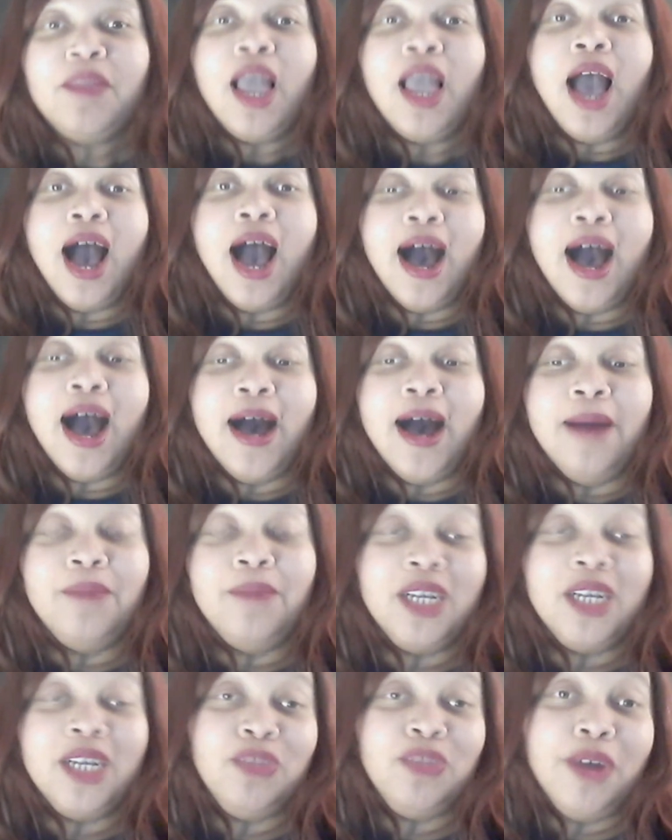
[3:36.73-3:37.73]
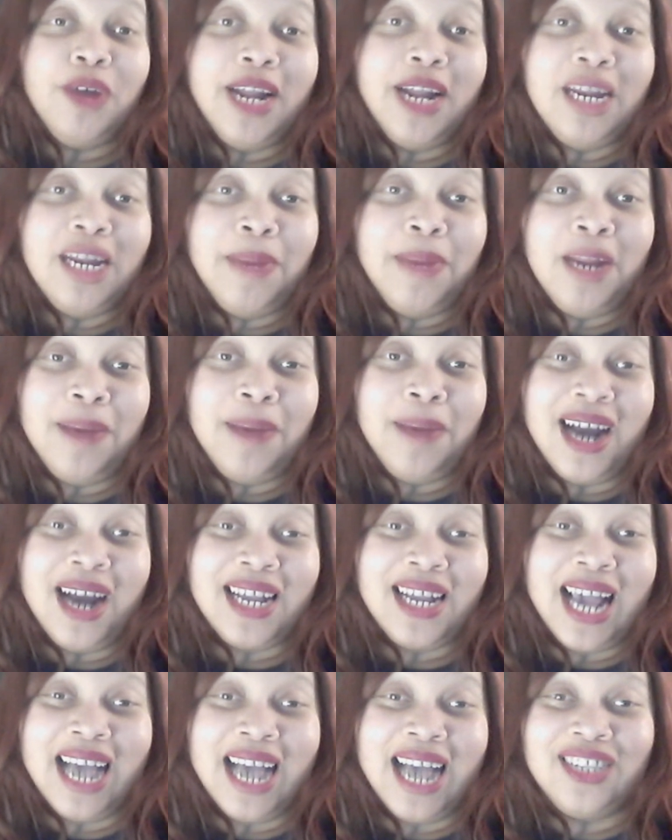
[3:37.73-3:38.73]
Um, because we're an independent
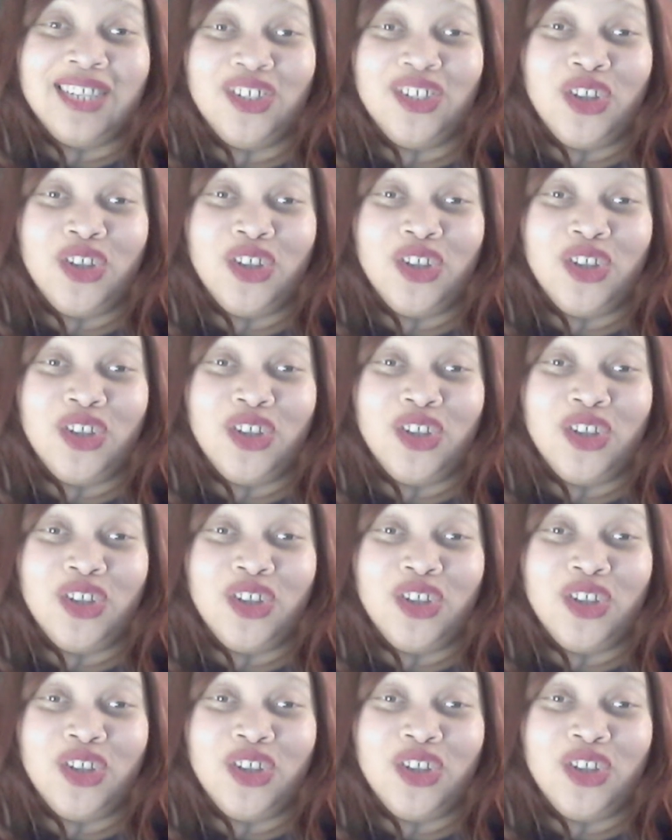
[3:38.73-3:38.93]
podcast,